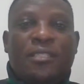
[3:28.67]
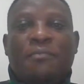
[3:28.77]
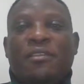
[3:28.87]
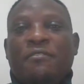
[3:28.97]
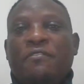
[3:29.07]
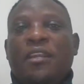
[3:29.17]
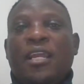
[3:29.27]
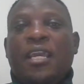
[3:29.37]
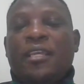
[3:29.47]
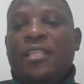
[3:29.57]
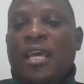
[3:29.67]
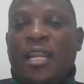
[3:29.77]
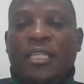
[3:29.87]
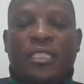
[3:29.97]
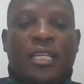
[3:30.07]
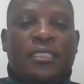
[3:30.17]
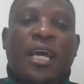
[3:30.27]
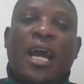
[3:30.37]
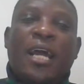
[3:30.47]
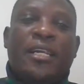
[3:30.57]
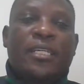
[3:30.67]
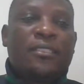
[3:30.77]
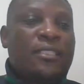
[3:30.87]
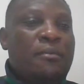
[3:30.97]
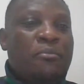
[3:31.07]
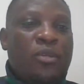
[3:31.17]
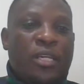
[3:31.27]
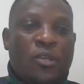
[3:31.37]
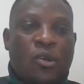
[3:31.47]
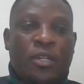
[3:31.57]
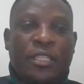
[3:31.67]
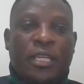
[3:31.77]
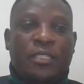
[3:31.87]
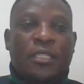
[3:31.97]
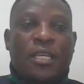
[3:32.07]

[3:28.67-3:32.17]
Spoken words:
Some, they feel like their lecturers are unreasonable and all that.